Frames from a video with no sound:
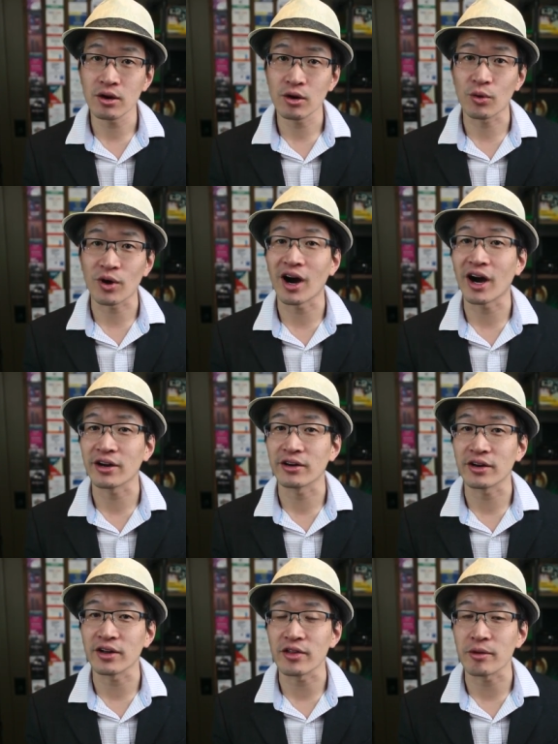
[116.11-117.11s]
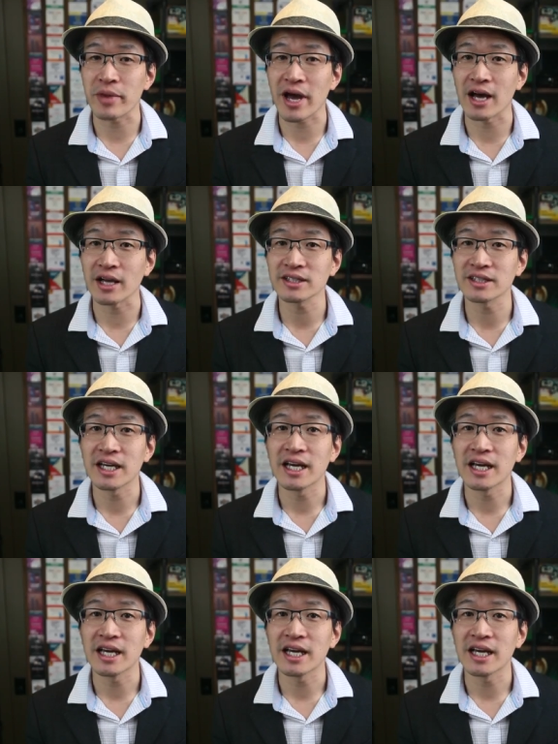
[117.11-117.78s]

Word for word: were hired in the past,